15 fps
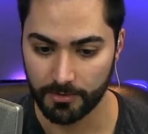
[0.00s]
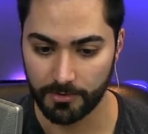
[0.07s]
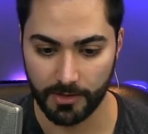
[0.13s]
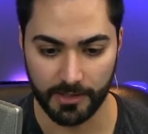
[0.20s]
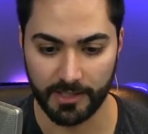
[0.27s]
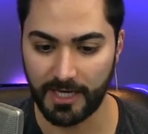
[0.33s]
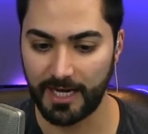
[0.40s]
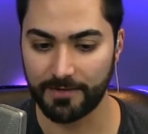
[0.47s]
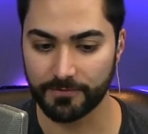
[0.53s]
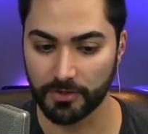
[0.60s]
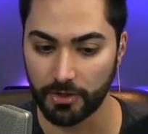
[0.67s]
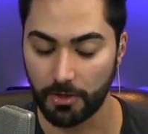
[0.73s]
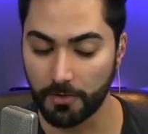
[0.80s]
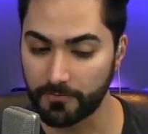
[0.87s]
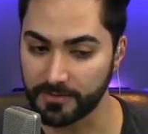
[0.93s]
They're going to have
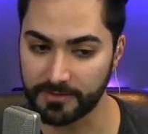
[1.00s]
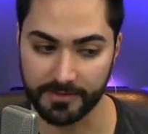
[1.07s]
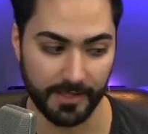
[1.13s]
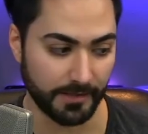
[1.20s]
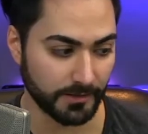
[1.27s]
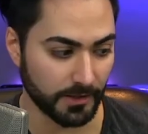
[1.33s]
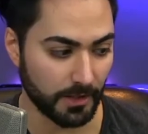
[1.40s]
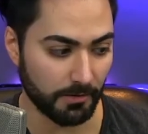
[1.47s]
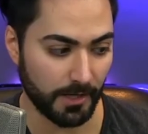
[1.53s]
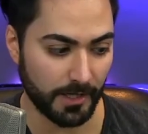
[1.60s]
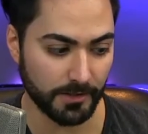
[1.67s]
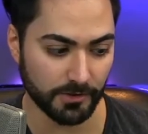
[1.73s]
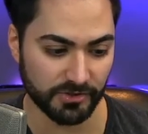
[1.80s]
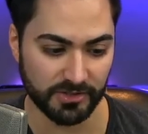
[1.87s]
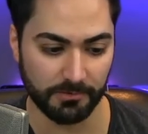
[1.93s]
to go over to that.
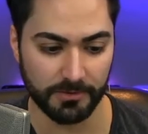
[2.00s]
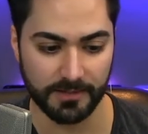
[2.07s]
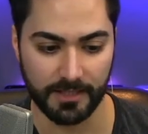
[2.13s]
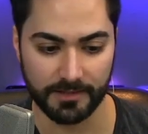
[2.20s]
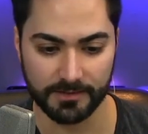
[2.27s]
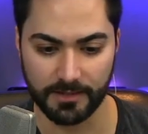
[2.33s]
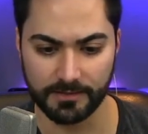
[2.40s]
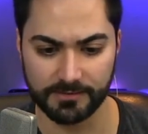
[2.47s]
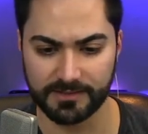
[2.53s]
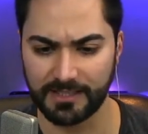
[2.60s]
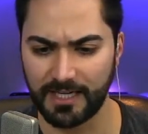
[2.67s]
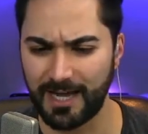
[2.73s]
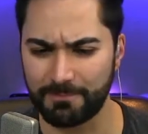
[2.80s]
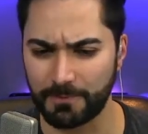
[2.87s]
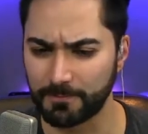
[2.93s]
I know someone that does
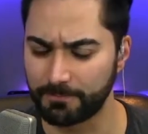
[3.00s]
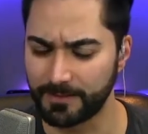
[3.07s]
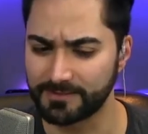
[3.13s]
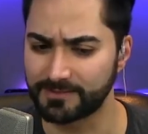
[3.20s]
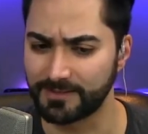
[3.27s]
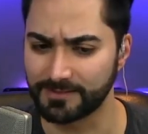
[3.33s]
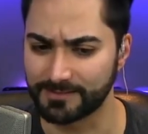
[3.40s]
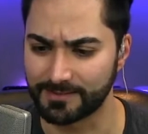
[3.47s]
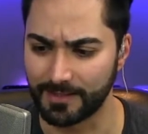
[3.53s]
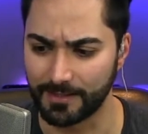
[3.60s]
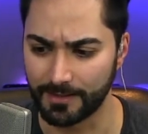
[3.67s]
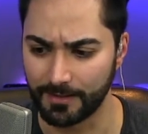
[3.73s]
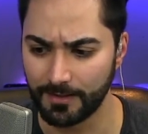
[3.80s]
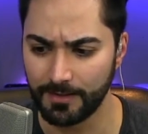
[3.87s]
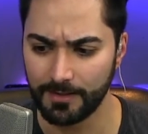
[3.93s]
the Apple business
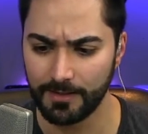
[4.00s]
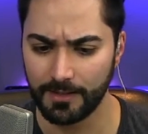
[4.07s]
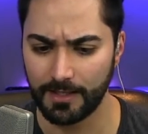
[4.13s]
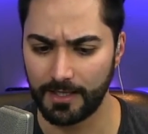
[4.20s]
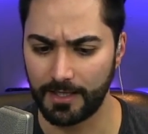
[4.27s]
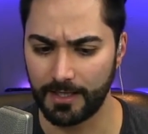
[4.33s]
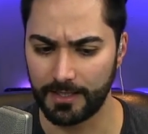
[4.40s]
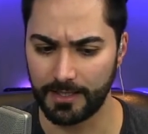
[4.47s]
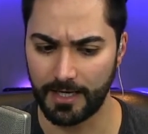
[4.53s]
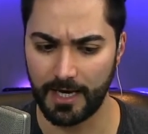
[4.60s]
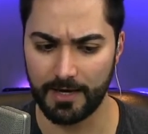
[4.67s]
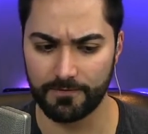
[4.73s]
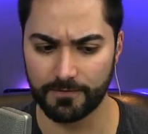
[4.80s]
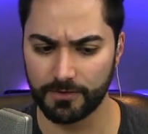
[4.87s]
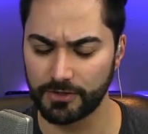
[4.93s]
thing, and
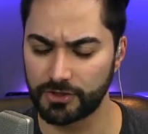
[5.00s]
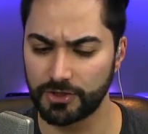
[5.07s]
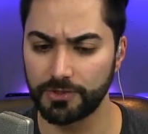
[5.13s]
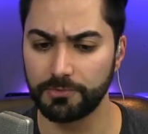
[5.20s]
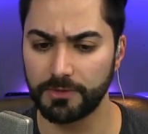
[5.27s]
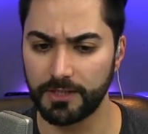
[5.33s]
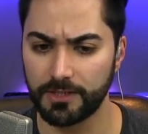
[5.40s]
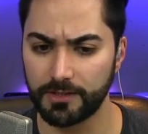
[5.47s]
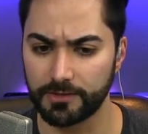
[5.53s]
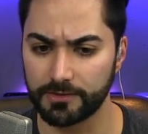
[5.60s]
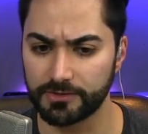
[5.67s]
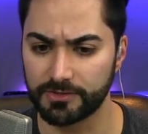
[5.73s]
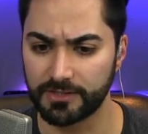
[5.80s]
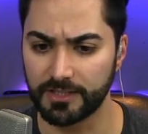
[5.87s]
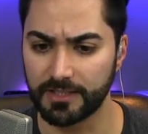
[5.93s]
every 2
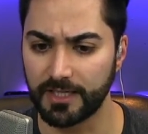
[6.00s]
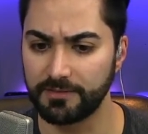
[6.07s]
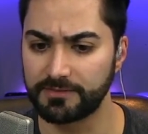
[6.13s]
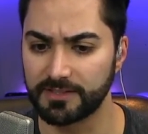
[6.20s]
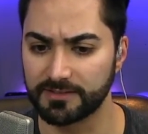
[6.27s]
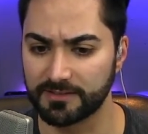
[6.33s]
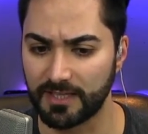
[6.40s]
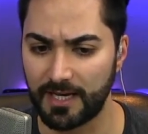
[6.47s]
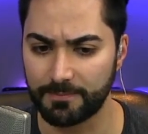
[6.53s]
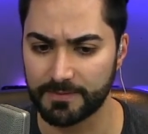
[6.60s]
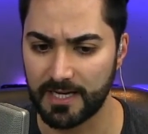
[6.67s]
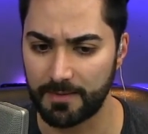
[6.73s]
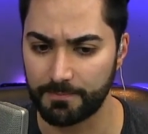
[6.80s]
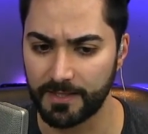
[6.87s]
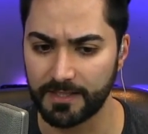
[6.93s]
years he gives his
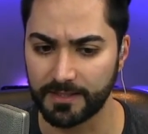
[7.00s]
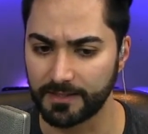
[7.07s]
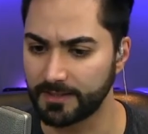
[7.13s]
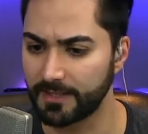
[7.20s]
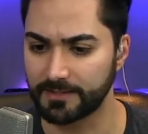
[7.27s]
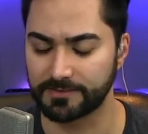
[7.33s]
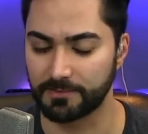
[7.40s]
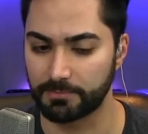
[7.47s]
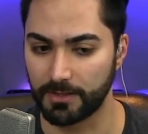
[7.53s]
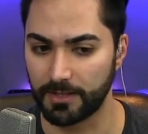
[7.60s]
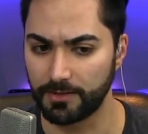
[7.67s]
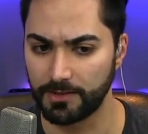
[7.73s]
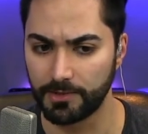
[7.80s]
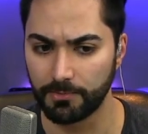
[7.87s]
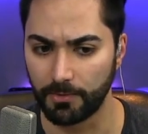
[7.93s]
laptop in and he gets a
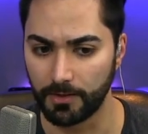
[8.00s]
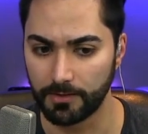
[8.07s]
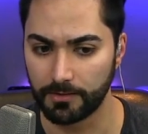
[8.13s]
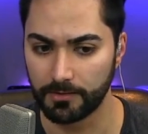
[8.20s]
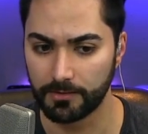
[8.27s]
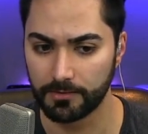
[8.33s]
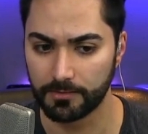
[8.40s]
brand new one.